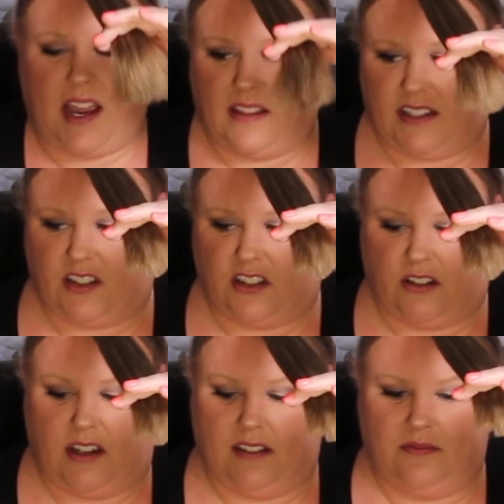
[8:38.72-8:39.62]
I like to
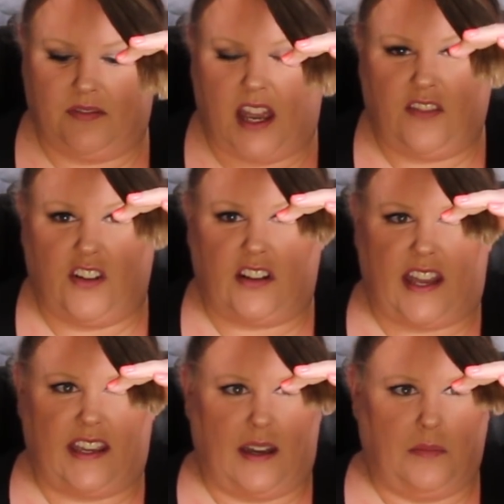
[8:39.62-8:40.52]
do it. I feel
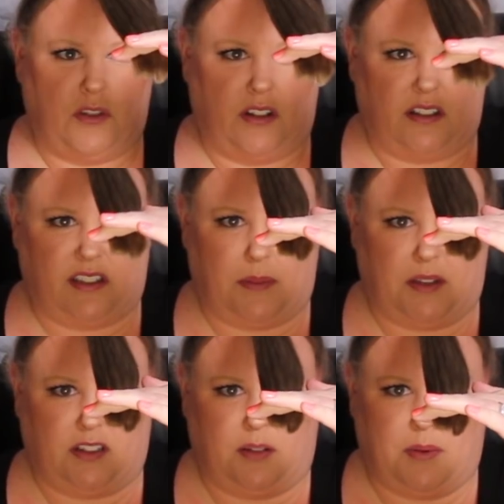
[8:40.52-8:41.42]
like I'm doing
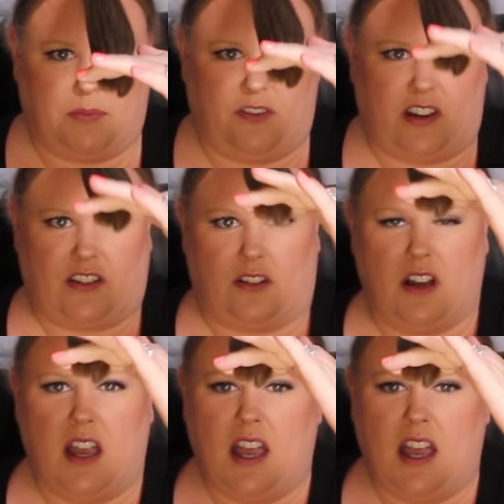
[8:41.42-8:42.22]
something a little bit professional.